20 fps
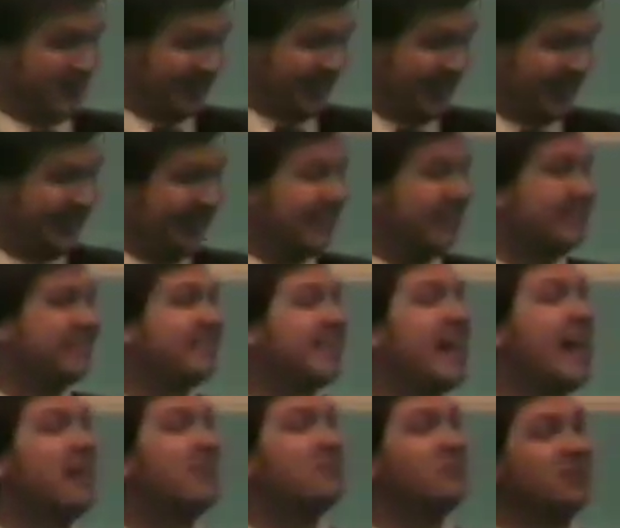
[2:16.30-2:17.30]
meeting
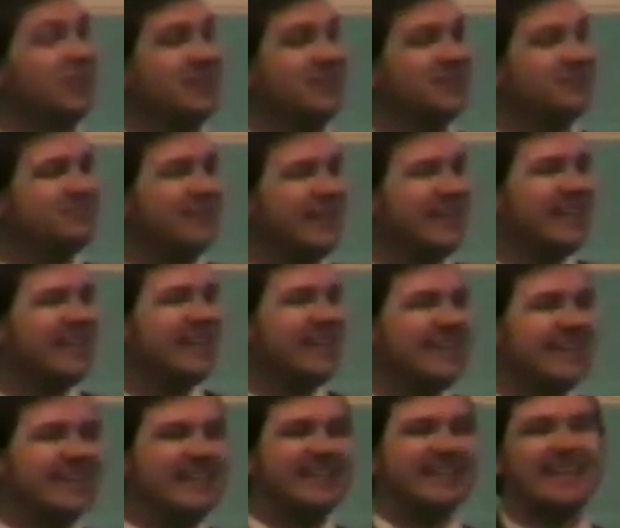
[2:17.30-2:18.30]
that will
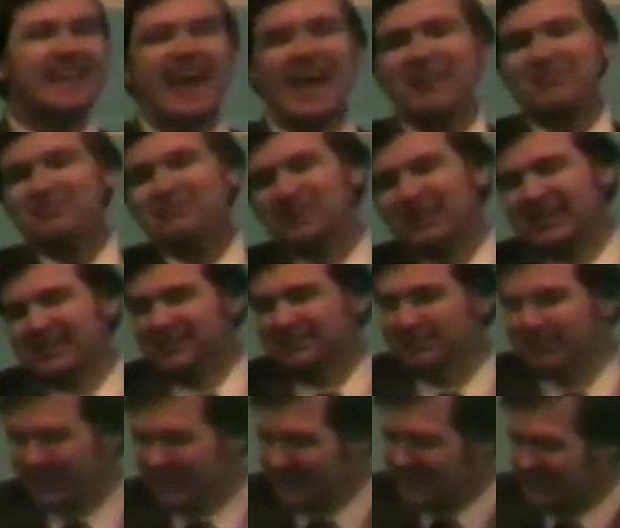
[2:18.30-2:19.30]
be. That will
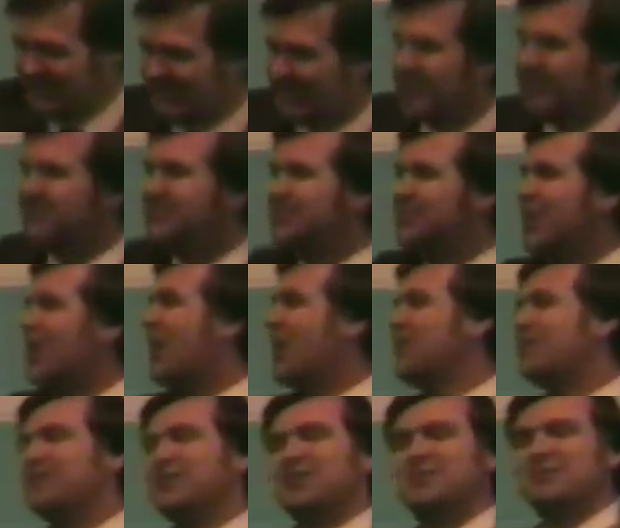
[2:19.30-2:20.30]
be a
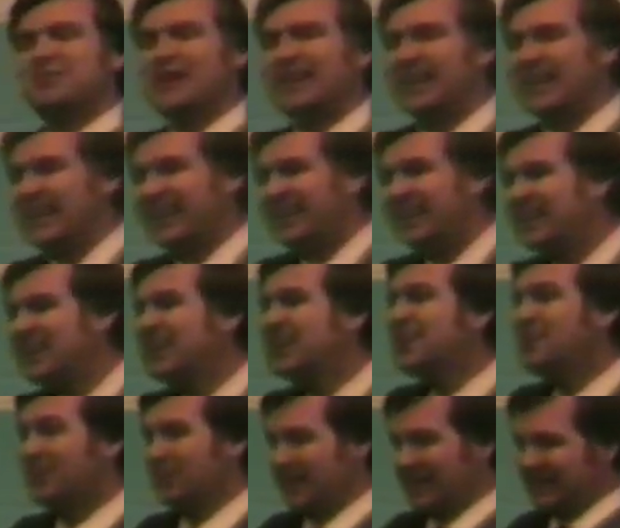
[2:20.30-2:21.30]
joyful meeting
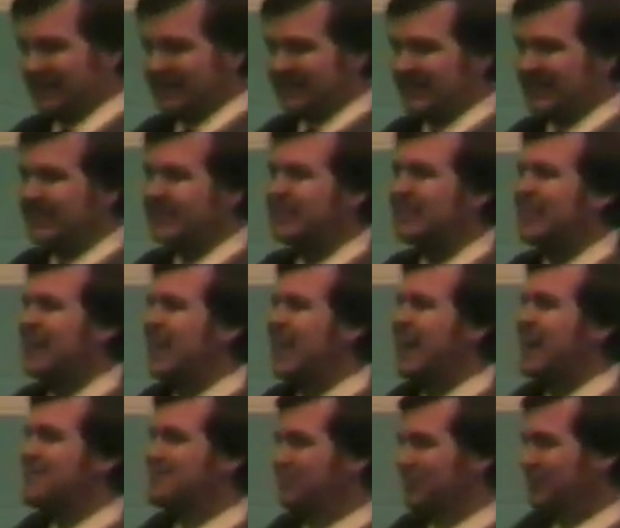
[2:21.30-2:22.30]
when the
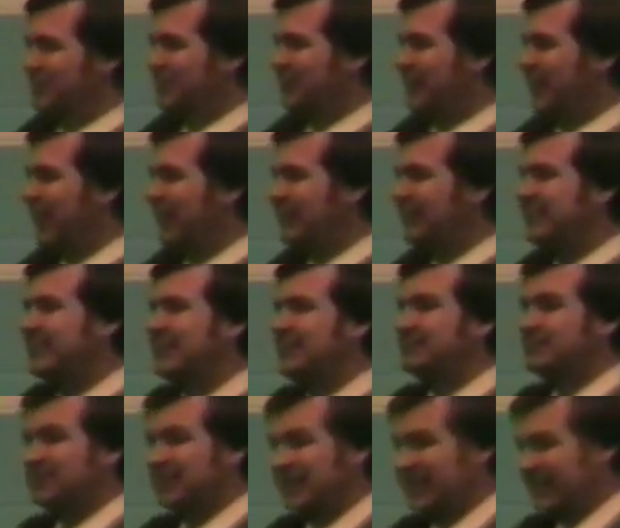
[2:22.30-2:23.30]
camel train
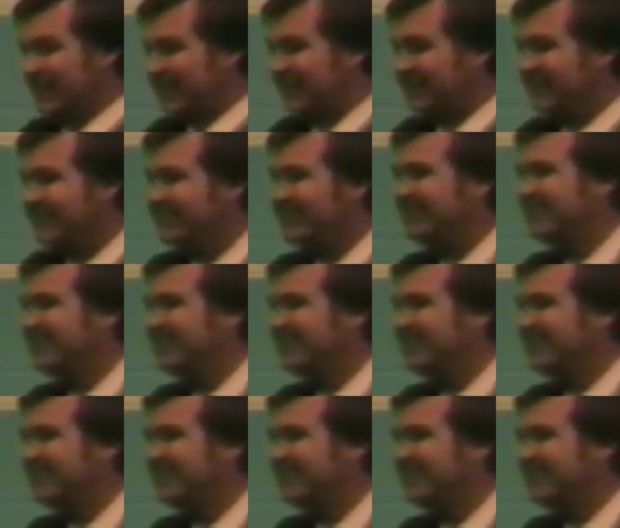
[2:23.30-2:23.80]
comes in.